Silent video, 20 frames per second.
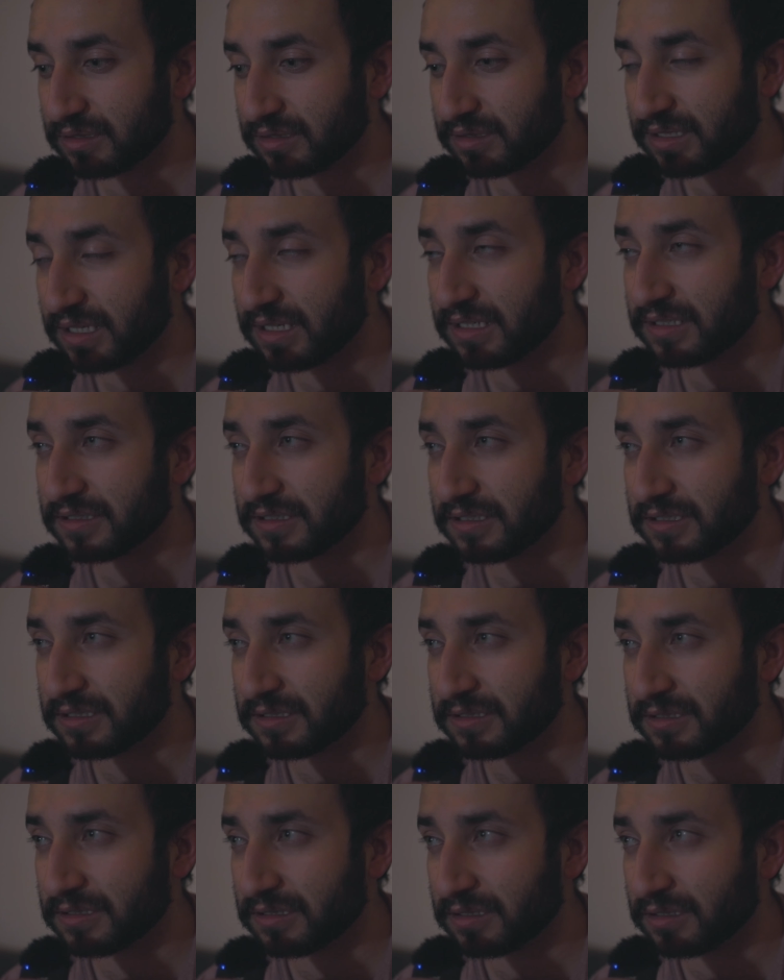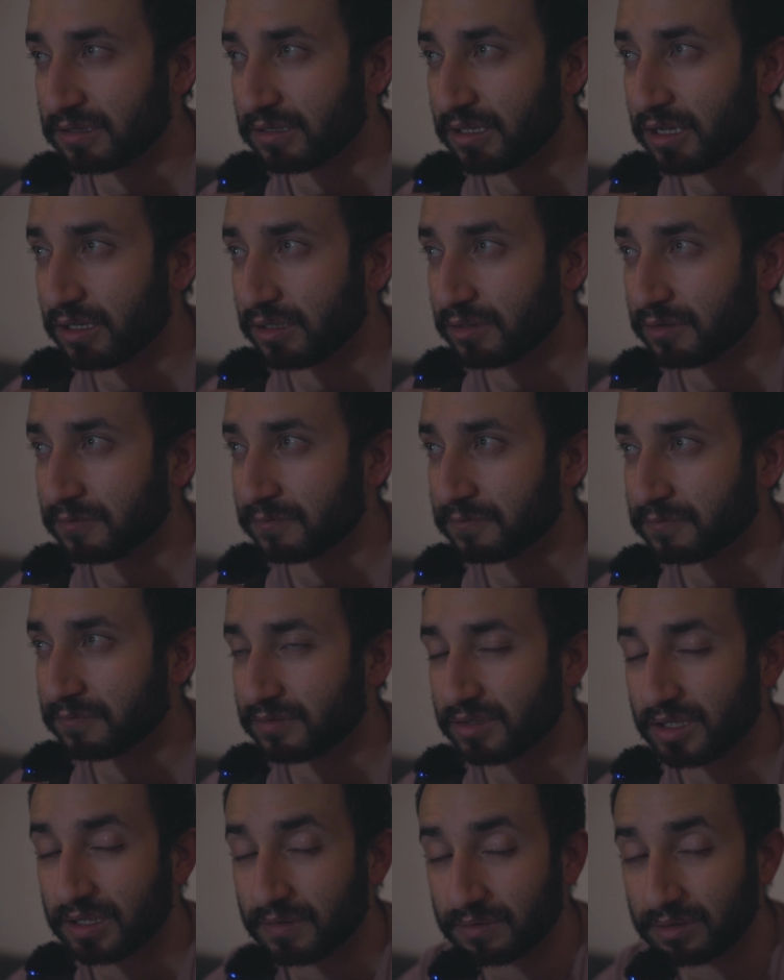takes in a lot of
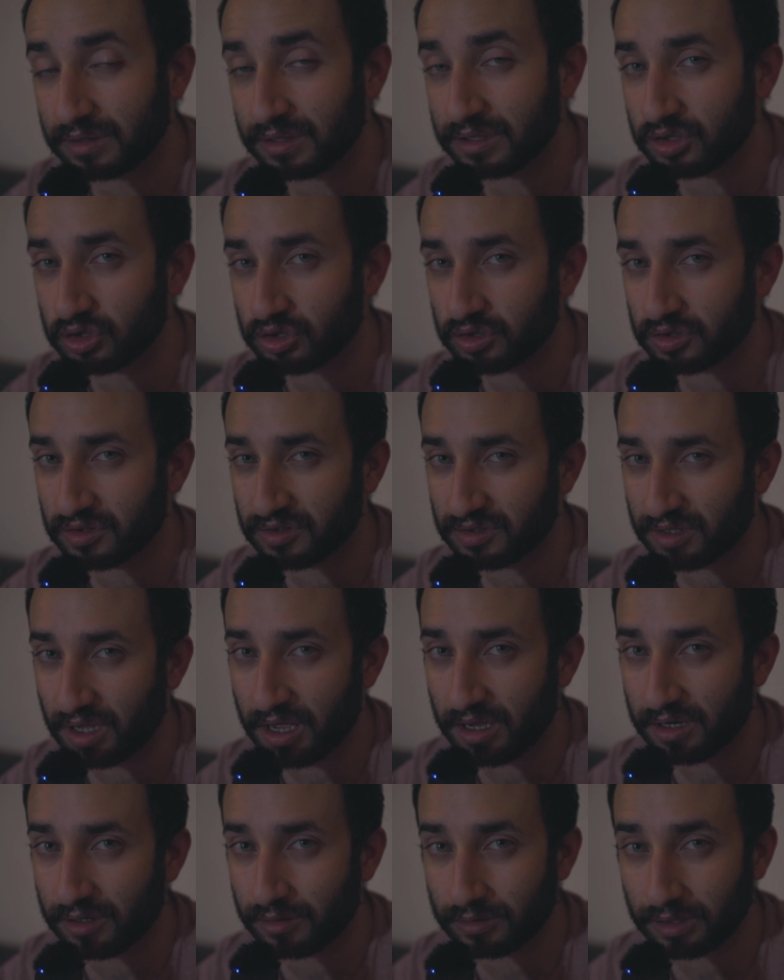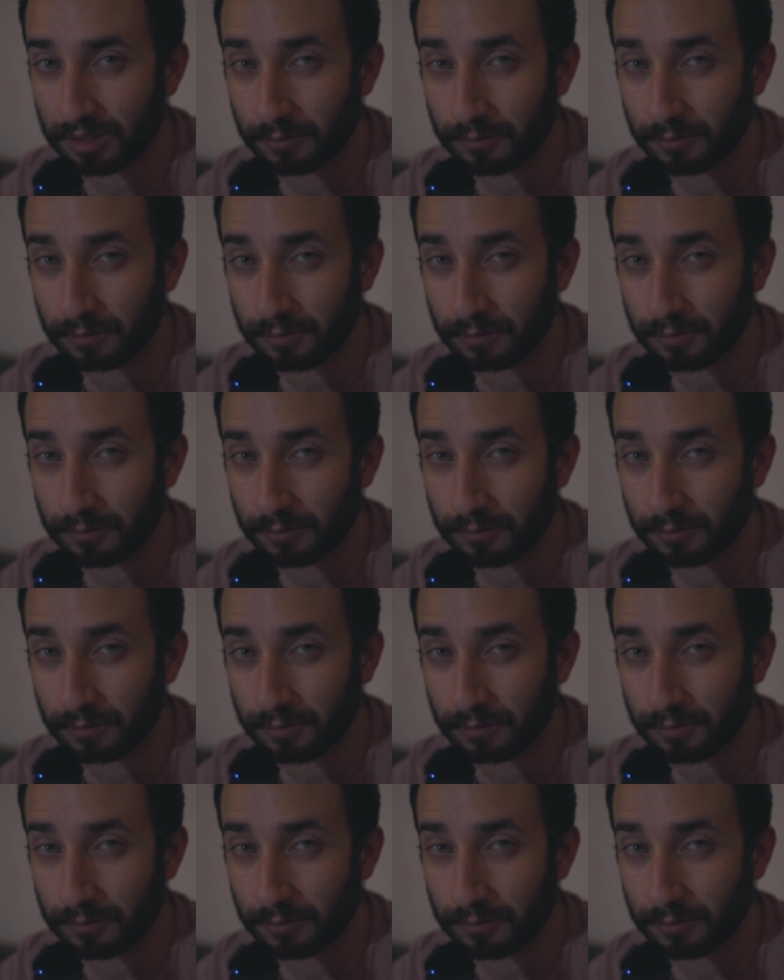David Lynch's style.